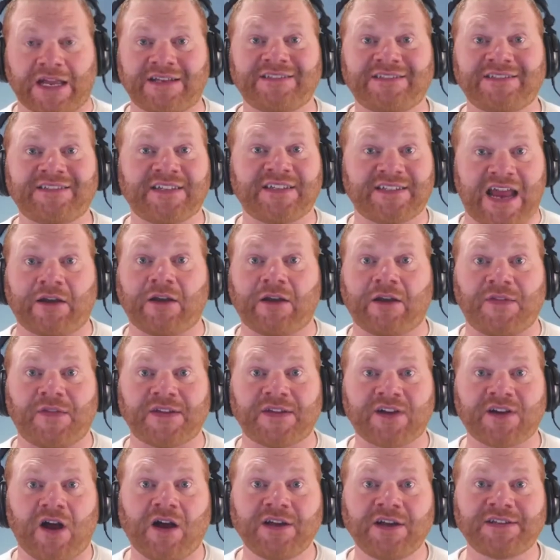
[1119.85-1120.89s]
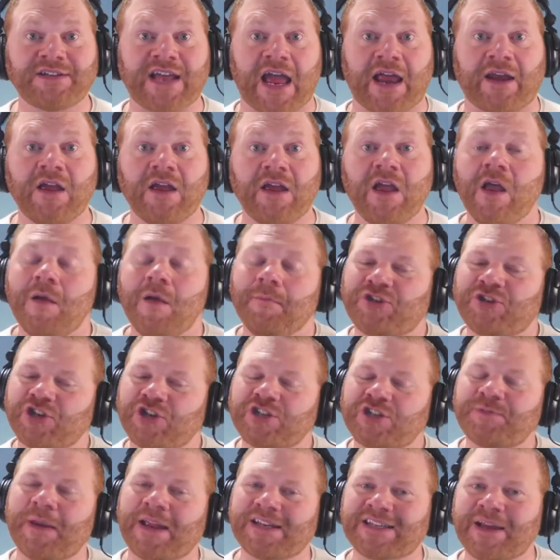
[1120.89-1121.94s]
download this content. But
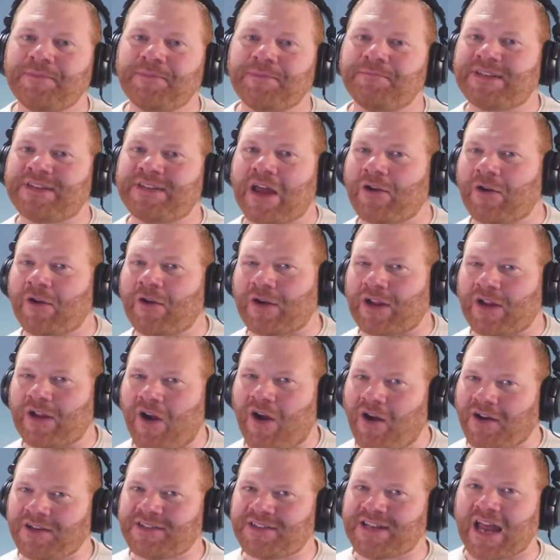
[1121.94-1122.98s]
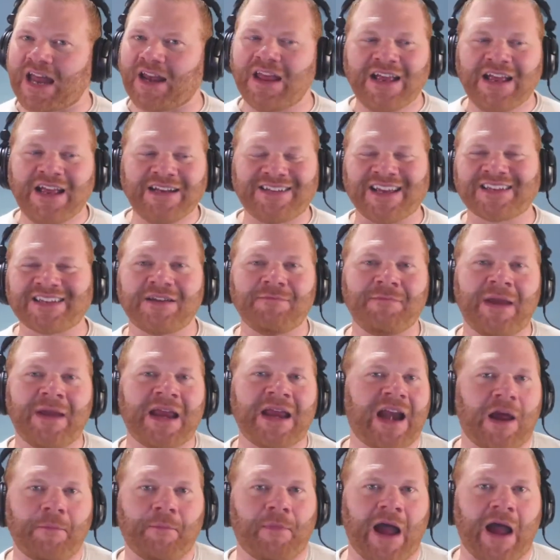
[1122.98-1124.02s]
just because I'm downloading content doesn't
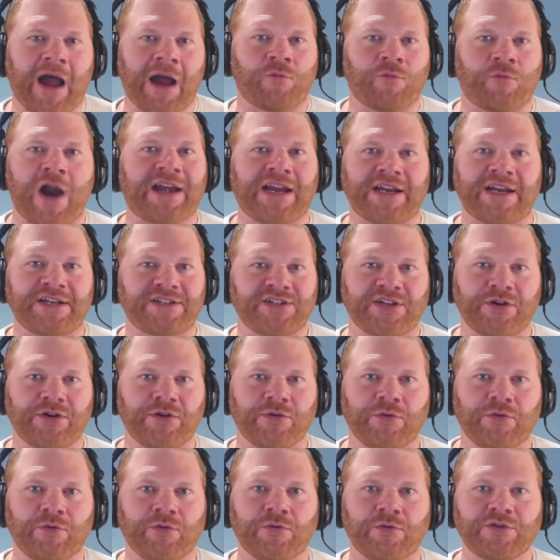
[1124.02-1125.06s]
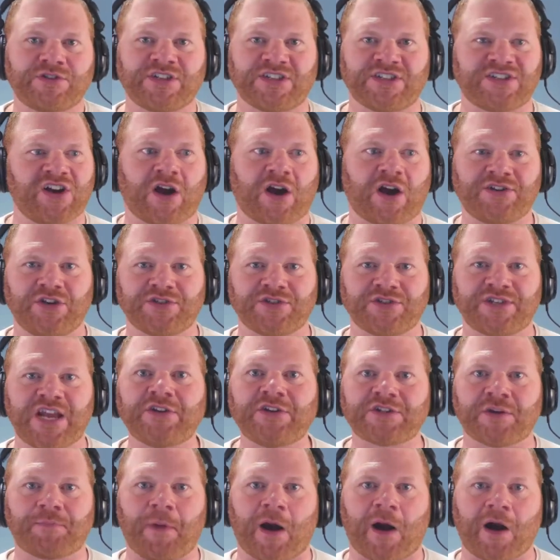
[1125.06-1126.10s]
mean I'm ready to talk to your
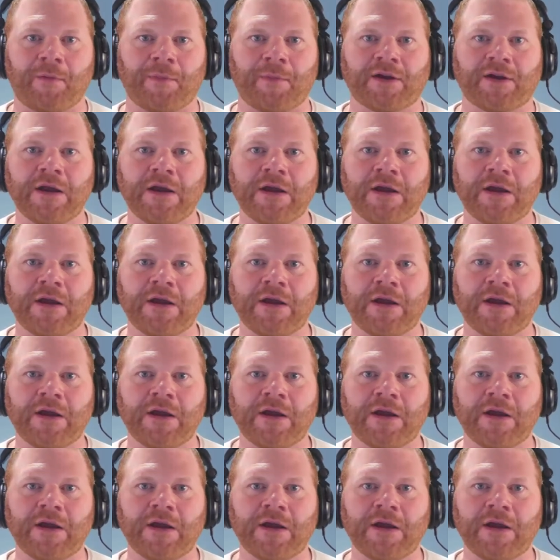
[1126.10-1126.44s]
sales department.